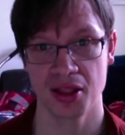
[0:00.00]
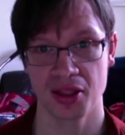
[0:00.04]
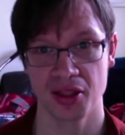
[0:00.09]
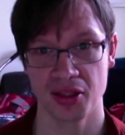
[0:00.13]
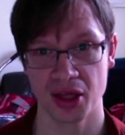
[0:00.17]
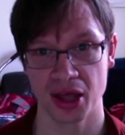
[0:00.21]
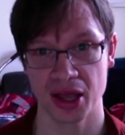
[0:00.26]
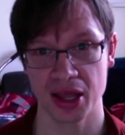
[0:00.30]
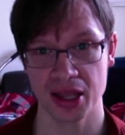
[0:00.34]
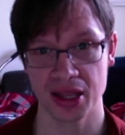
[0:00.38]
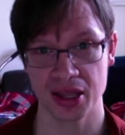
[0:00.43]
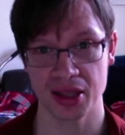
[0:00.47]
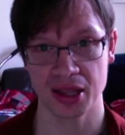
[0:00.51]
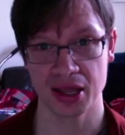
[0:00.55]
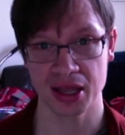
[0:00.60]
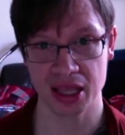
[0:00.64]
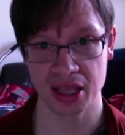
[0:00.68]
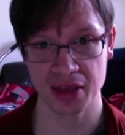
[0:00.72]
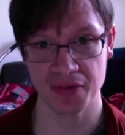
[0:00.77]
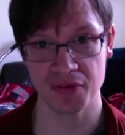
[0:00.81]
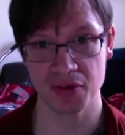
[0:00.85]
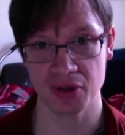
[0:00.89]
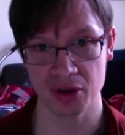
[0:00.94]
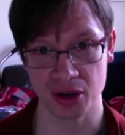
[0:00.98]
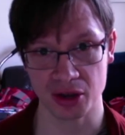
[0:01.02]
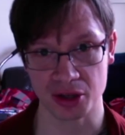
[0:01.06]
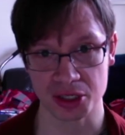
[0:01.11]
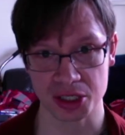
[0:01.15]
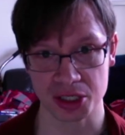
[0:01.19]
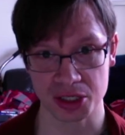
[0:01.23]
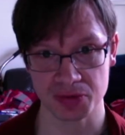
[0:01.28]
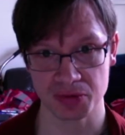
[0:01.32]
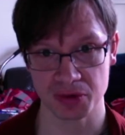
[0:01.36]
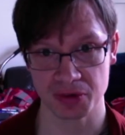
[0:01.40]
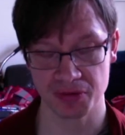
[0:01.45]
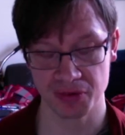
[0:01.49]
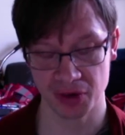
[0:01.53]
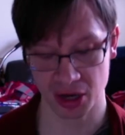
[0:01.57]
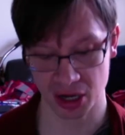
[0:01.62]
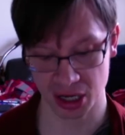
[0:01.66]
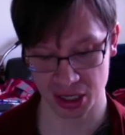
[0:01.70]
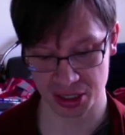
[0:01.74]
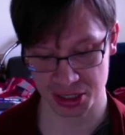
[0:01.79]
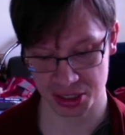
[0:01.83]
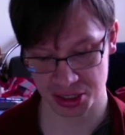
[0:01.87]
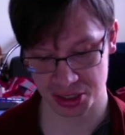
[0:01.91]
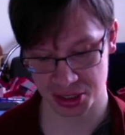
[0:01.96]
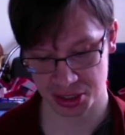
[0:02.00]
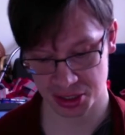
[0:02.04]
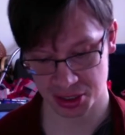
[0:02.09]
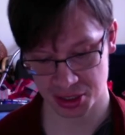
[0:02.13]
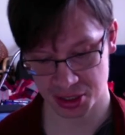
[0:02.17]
They give you lots of advice.